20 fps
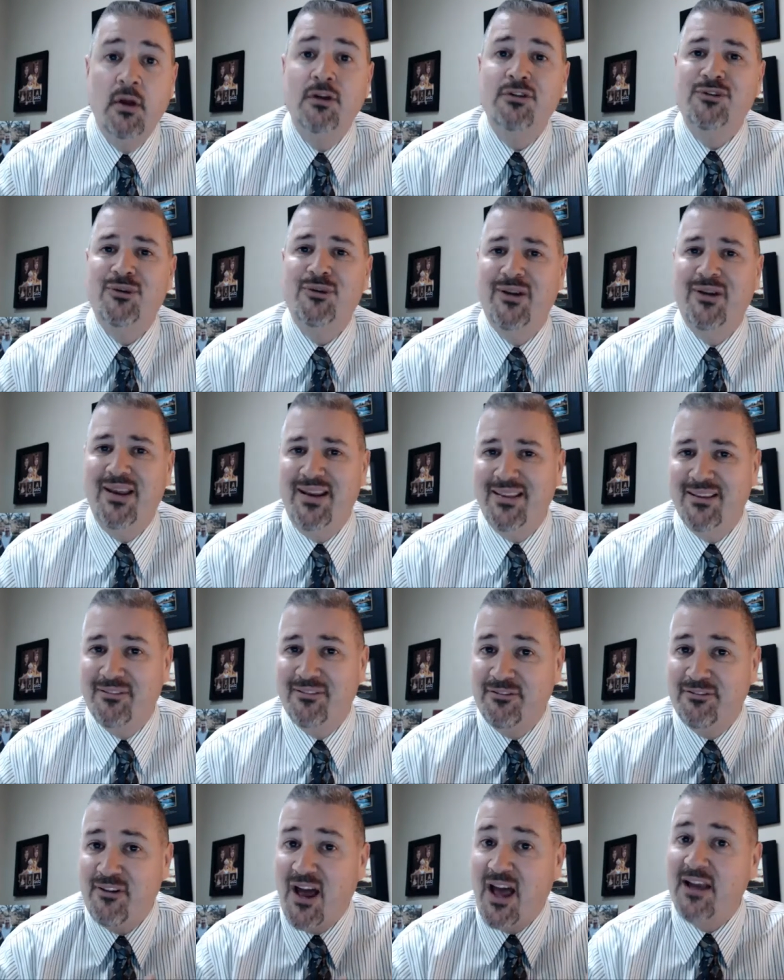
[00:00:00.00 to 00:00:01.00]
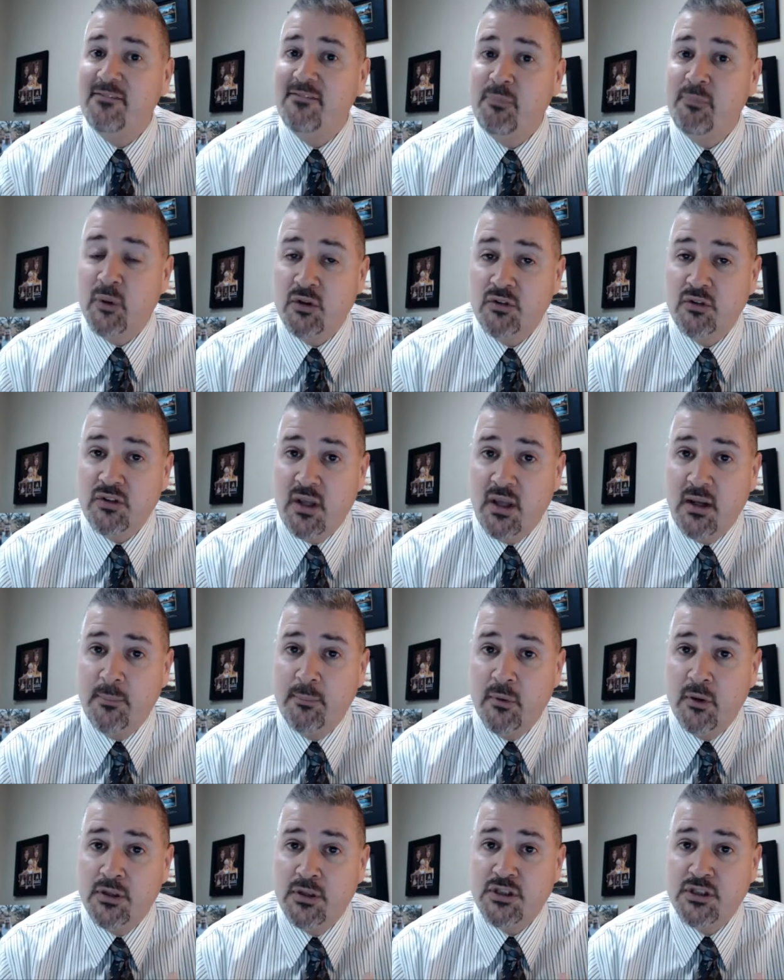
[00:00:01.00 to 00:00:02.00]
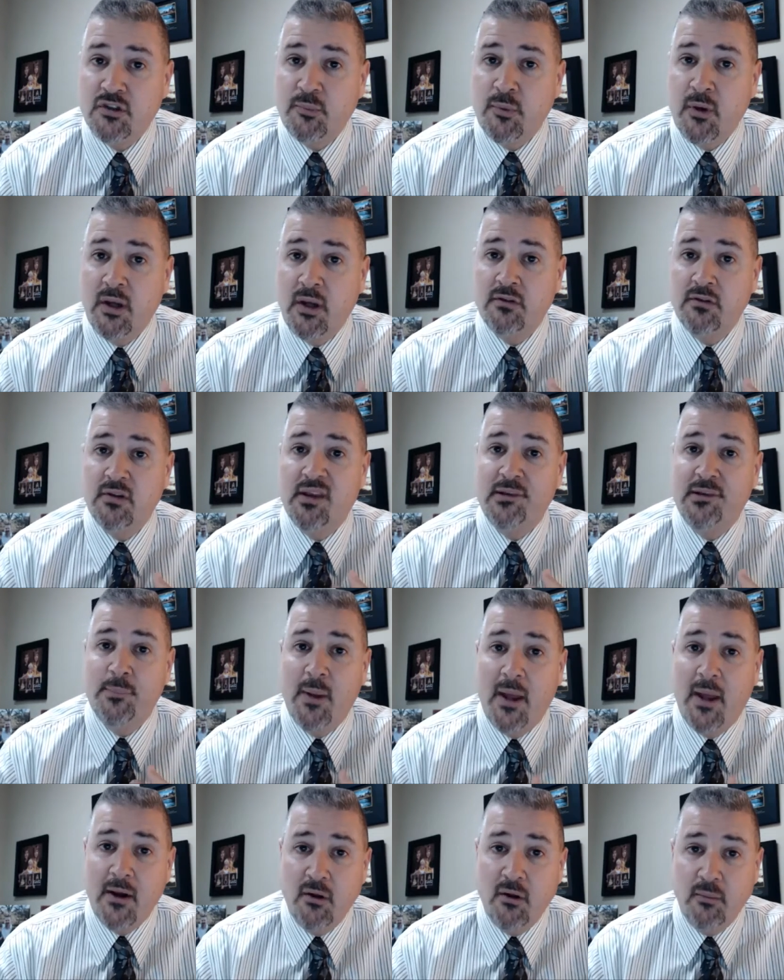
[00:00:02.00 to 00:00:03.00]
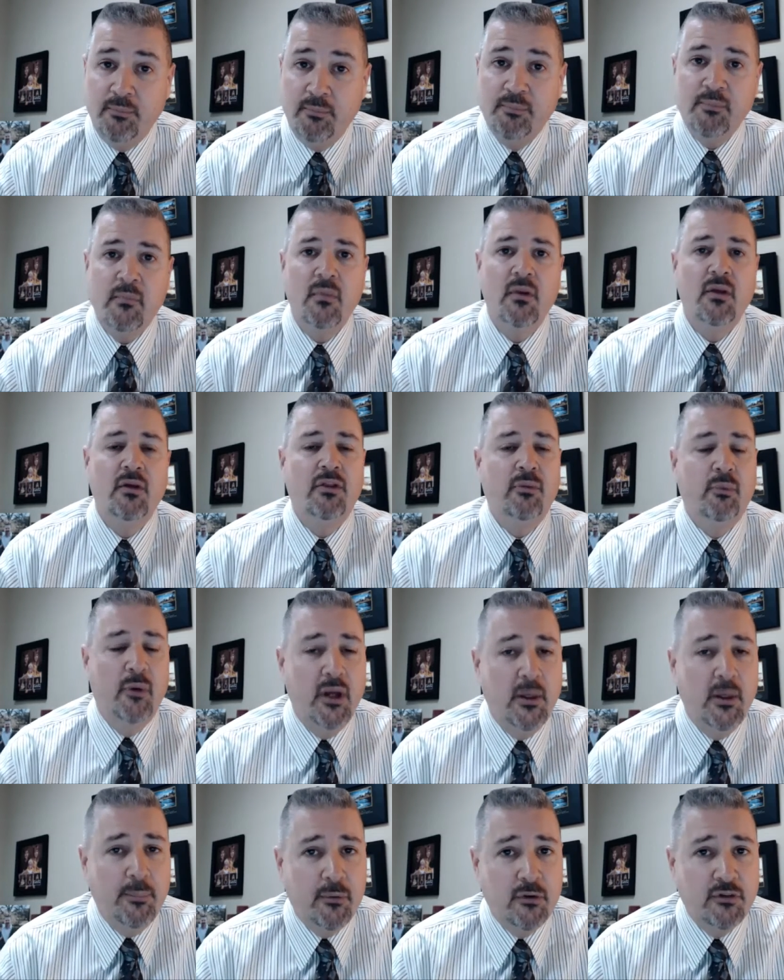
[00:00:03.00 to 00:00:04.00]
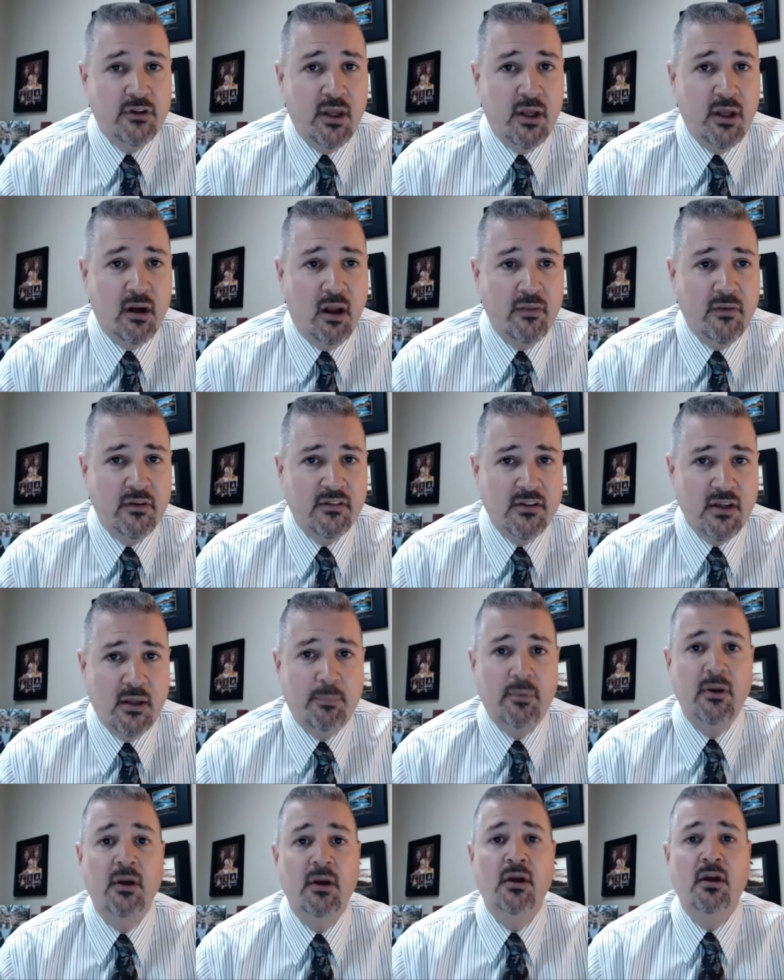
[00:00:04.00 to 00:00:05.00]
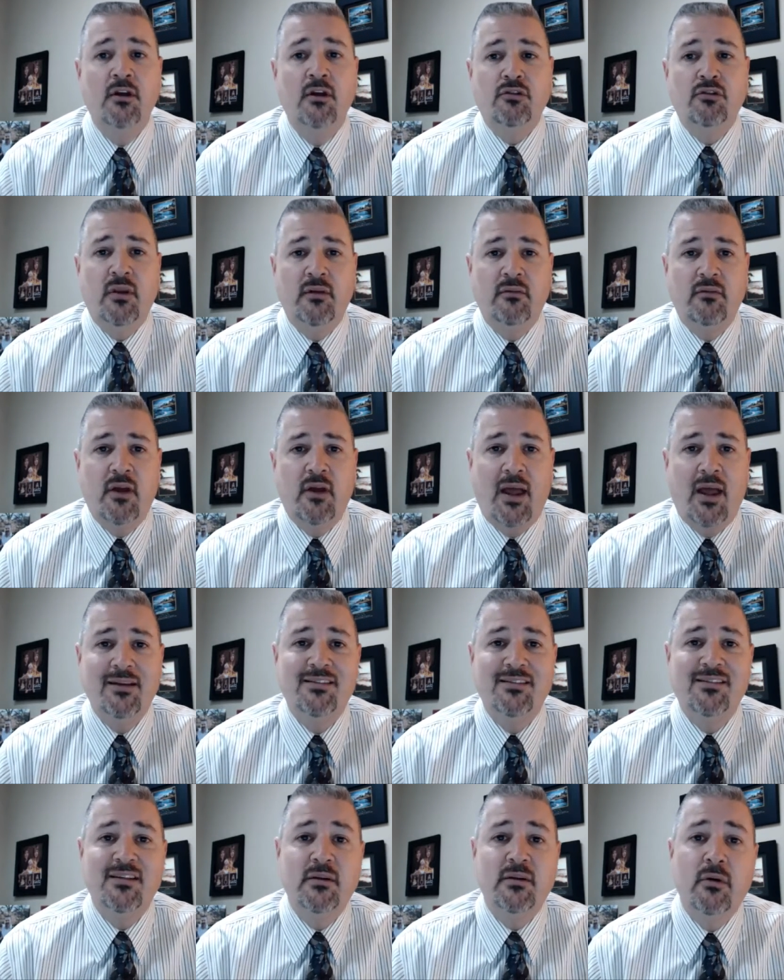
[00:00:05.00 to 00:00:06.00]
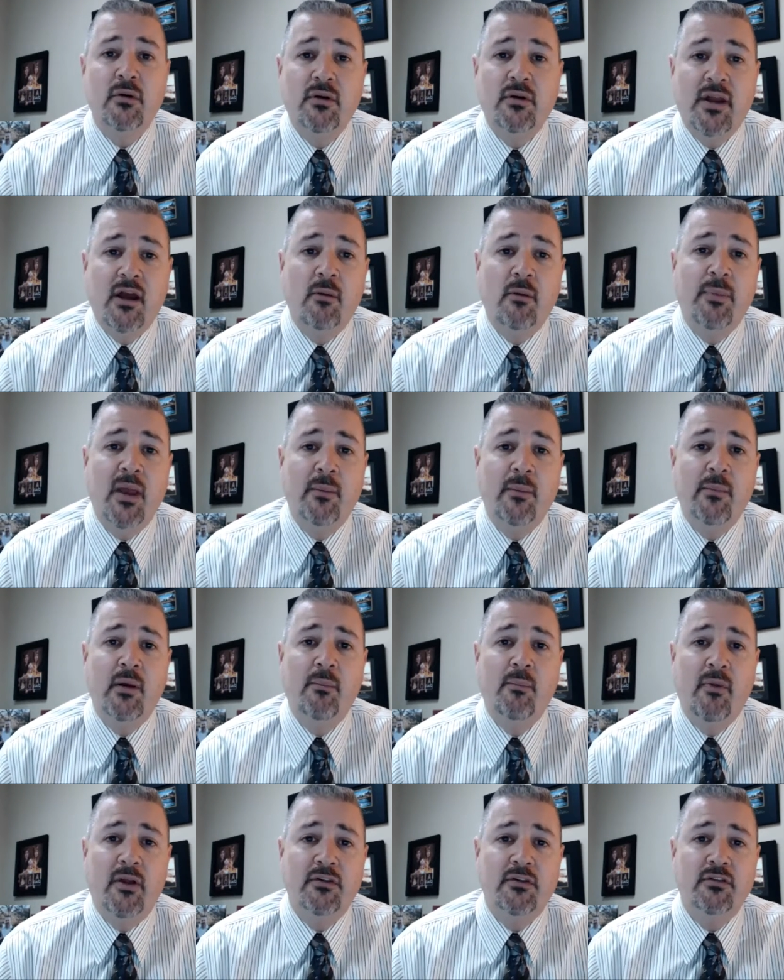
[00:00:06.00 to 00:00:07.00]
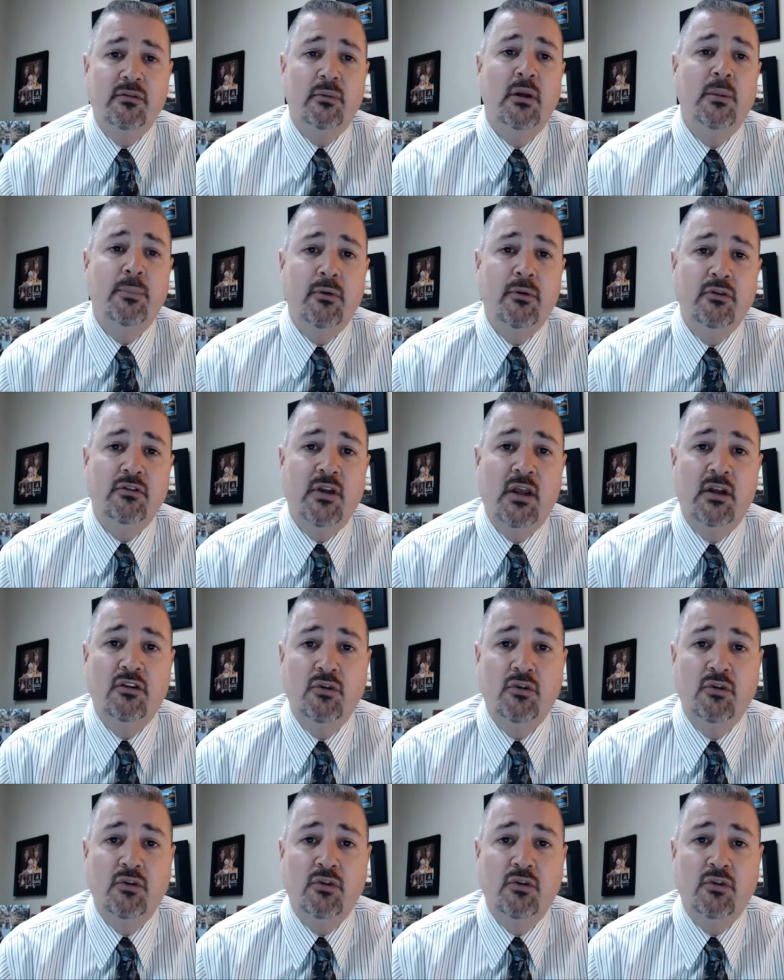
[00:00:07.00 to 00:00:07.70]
So they're getting the 5% purchase price on the My Home, 3% on the zip, so they've got 0 down payment plus 3%